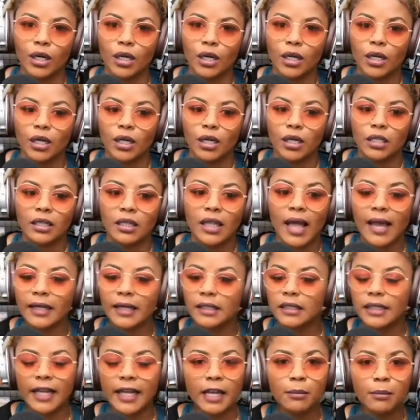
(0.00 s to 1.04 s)
Like,
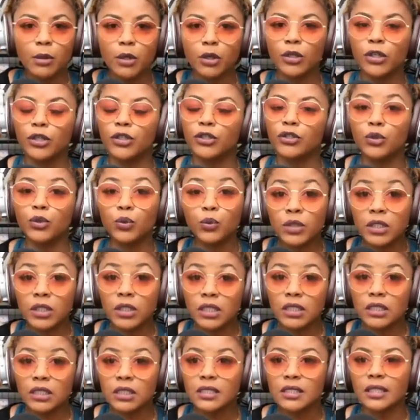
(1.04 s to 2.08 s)
labor
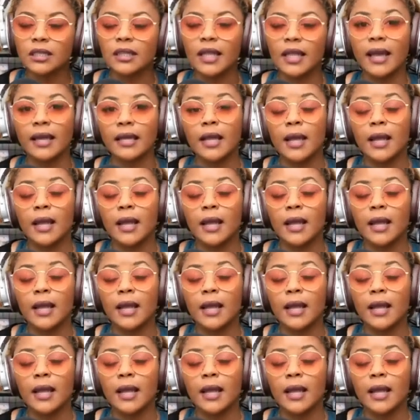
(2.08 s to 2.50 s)
unions that